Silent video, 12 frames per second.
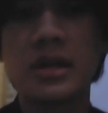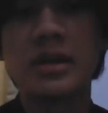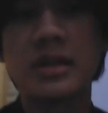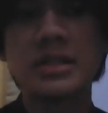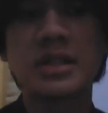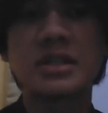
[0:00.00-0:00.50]

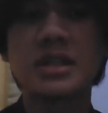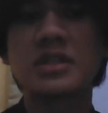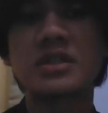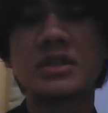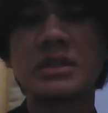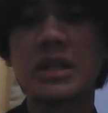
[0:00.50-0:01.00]
researchers
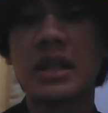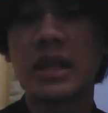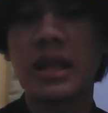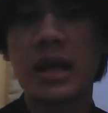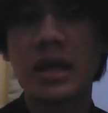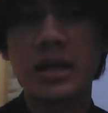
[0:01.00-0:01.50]
to
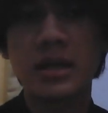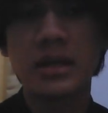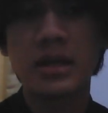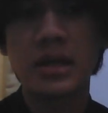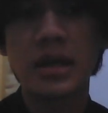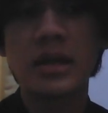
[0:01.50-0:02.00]
collect
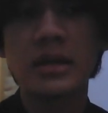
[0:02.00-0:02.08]
and